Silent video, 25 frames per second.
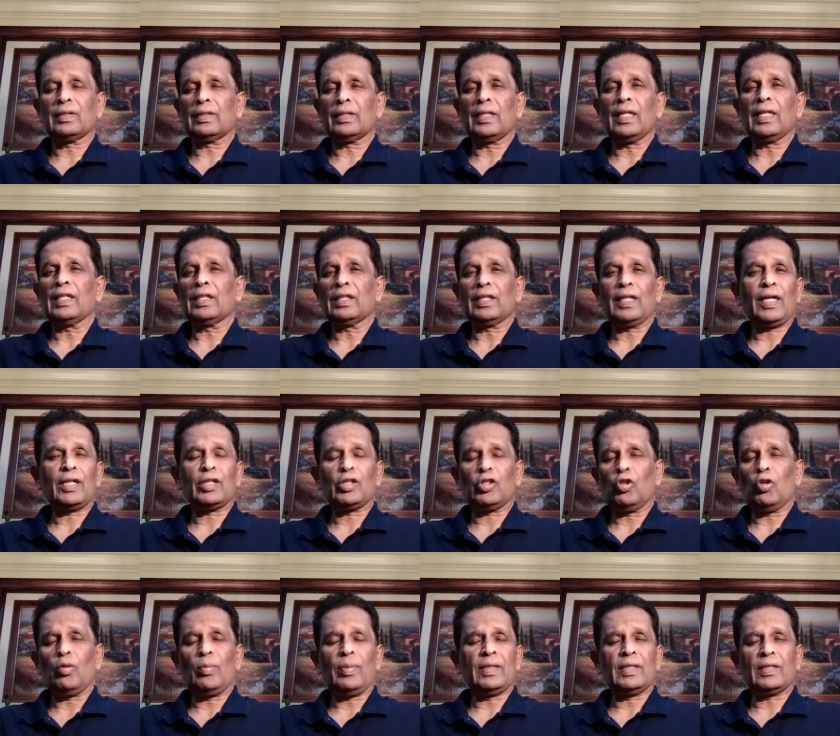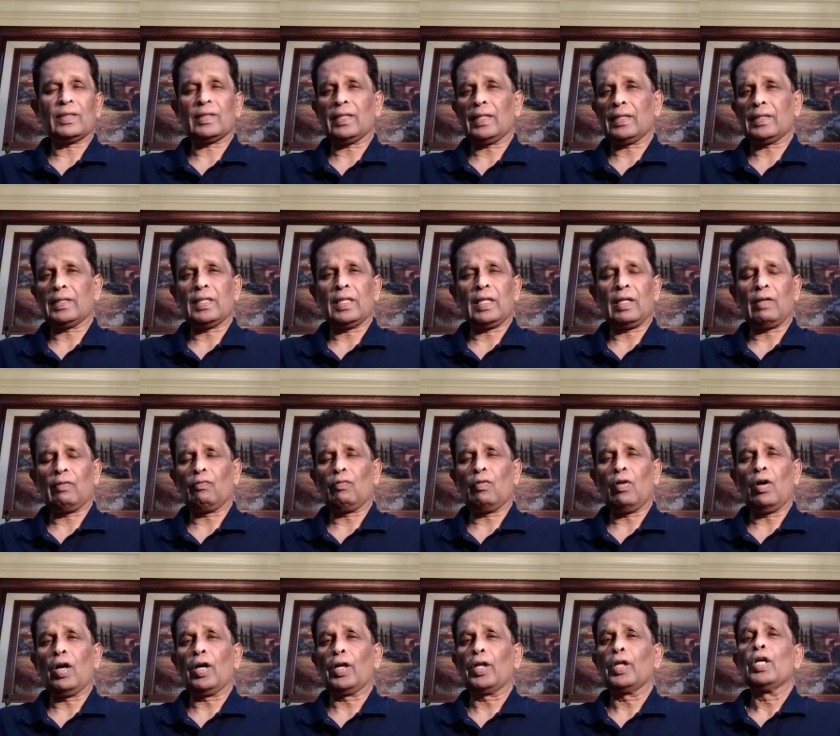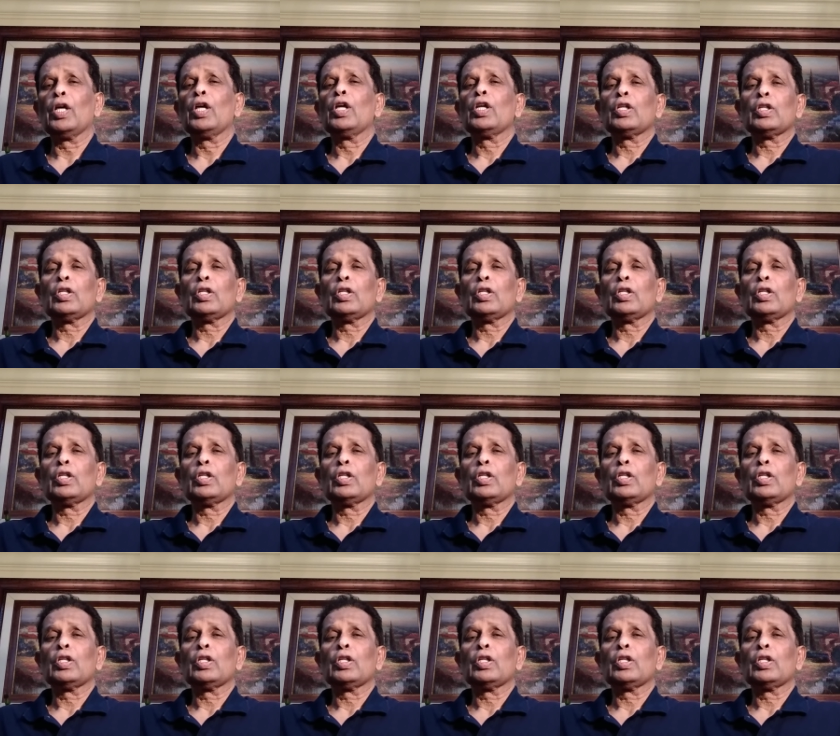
thing that you've been searching for.